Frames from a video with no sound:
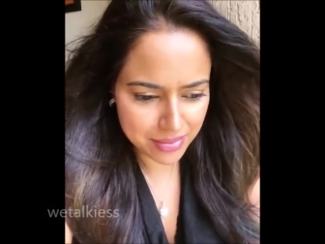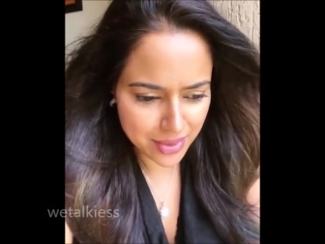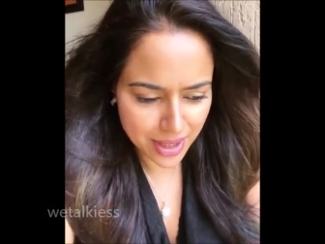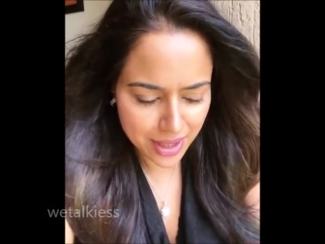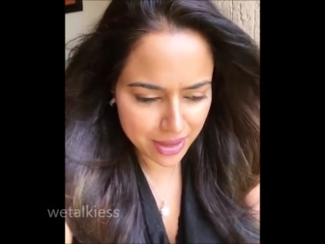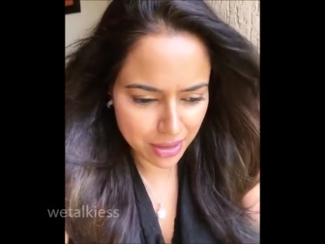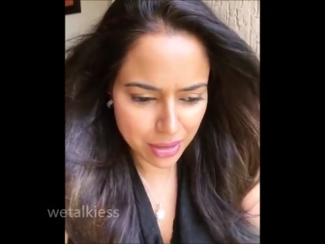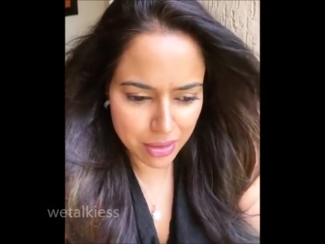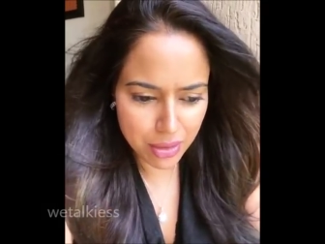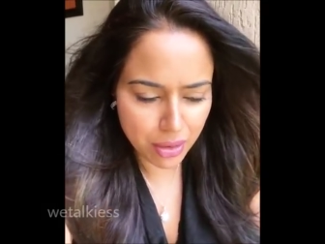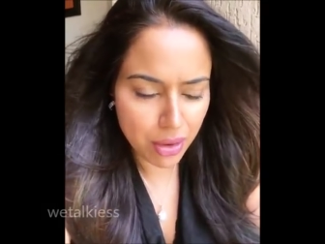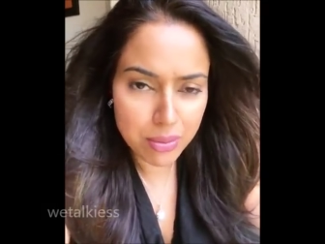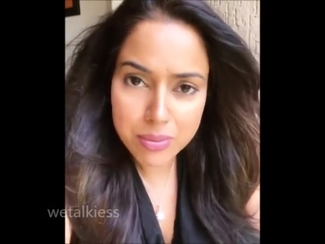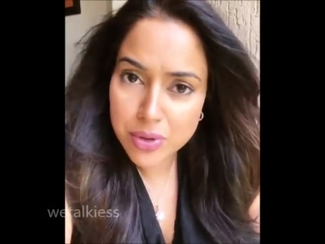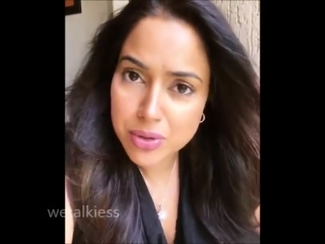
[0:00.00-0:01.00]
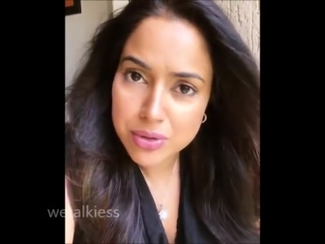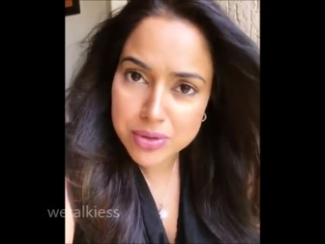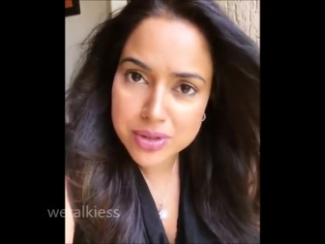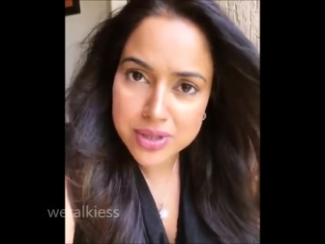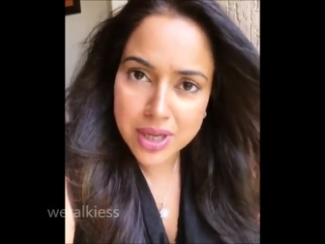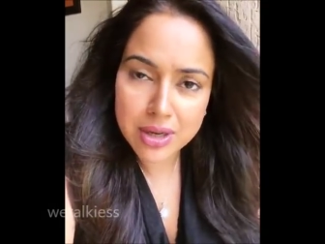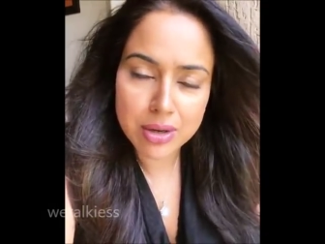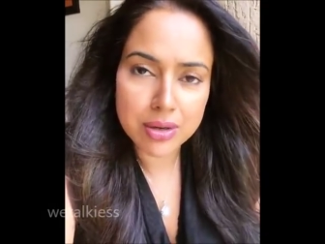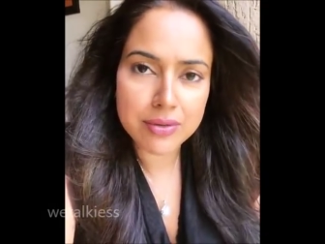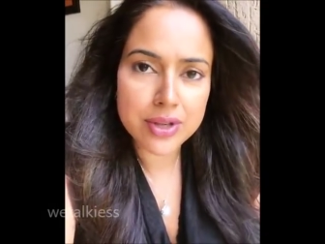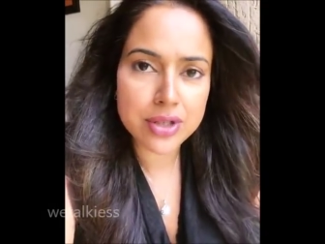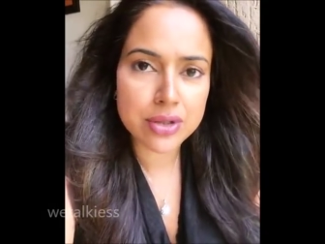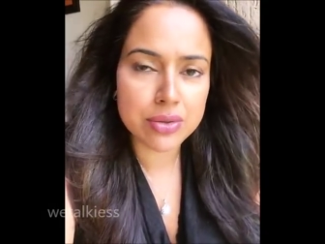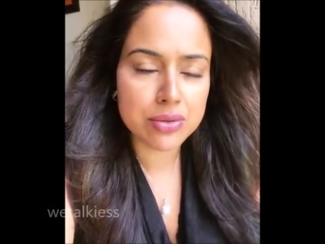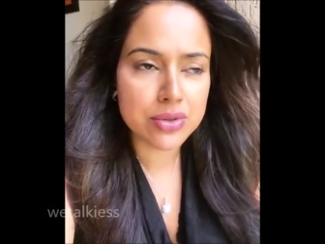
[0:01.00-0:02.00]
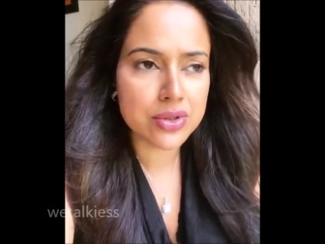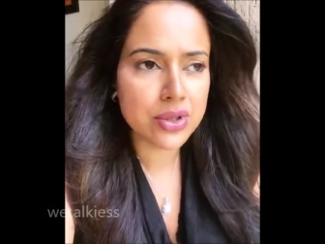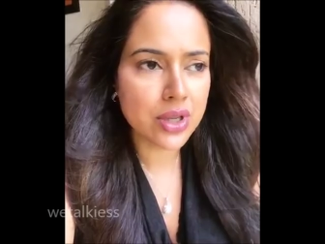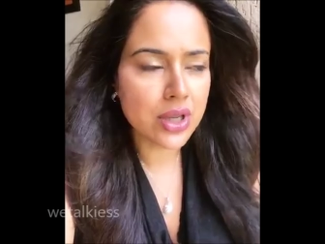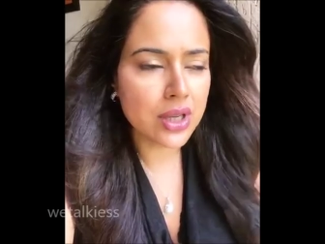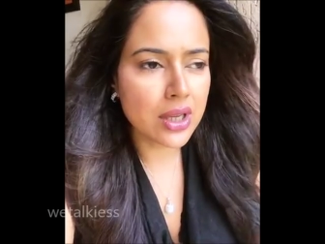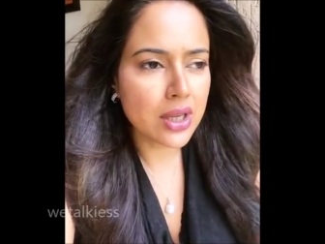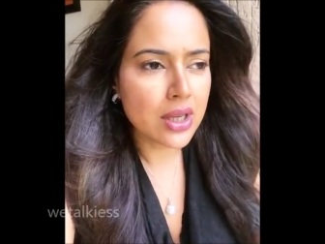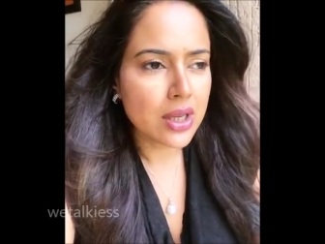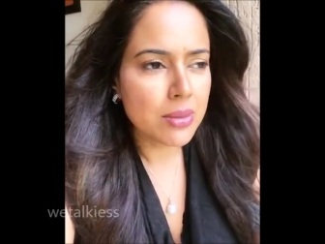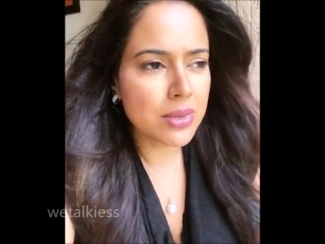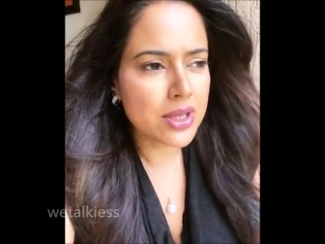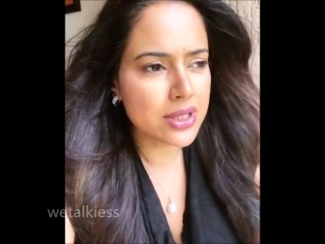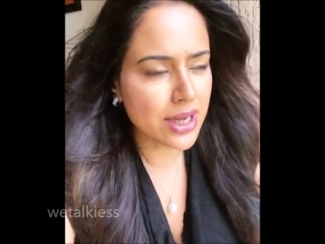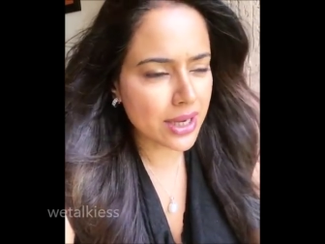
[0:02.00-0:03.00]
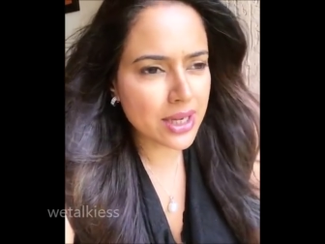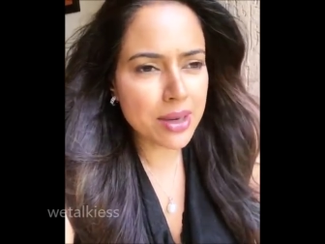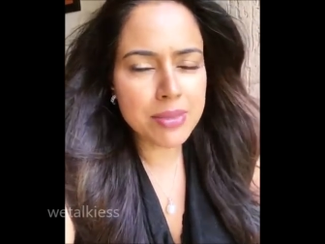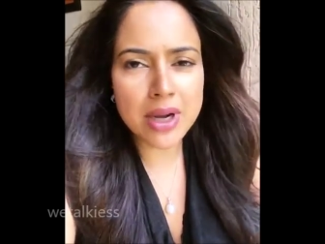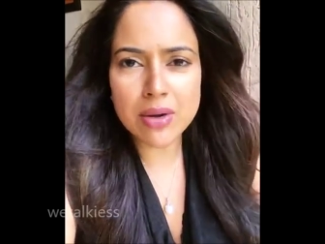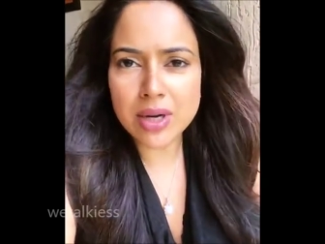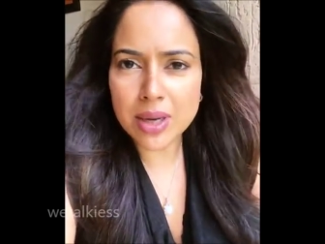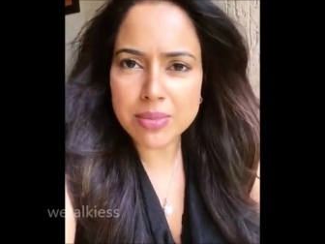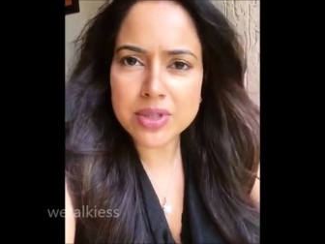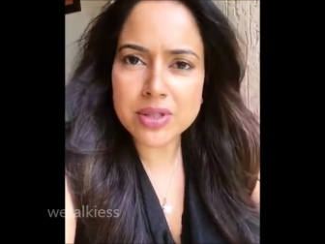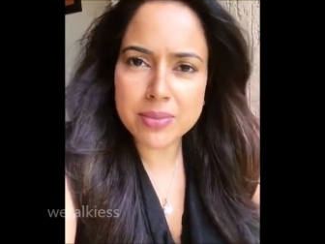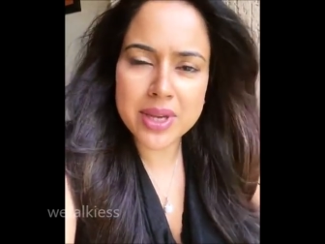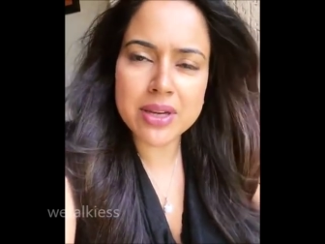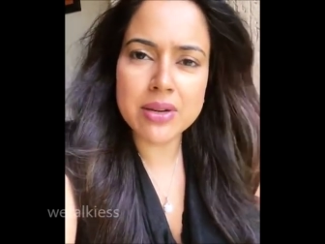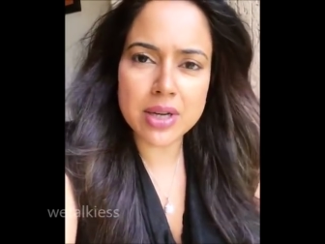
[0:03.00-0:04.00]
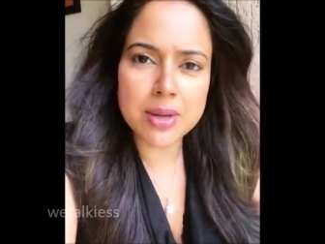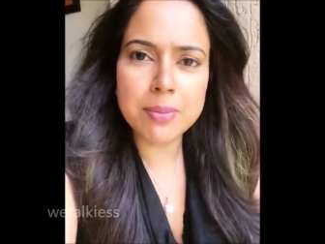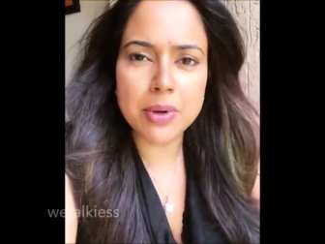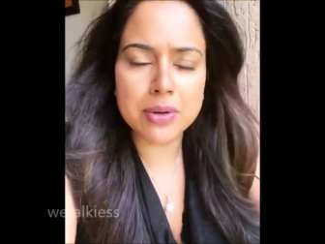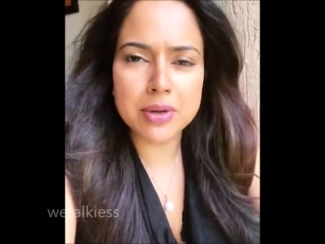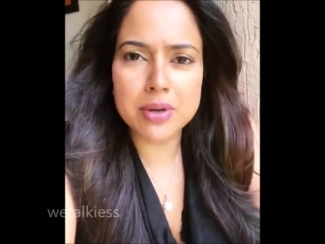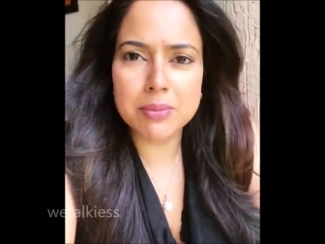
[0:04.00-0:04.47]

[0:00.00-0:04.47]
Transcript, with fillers: I had a lot of hormones, a lot of issues. But the second time round, I'm just being really,